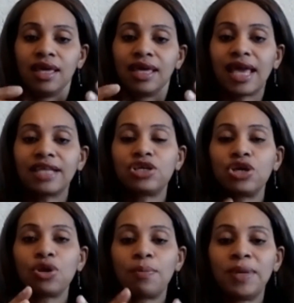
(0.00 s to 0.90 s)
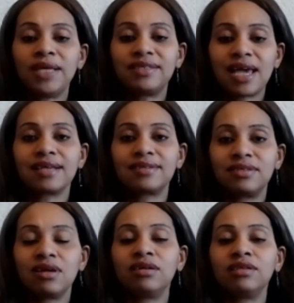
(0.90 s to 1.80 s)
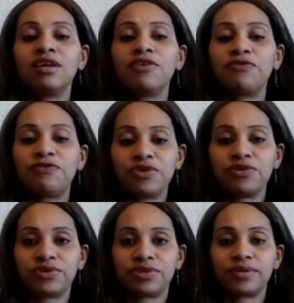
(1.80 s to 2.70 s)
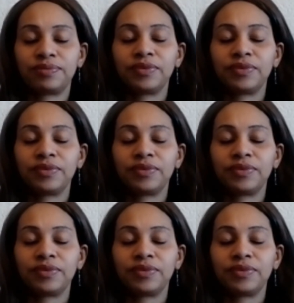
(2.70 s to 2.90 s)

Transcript: Get your big task done first.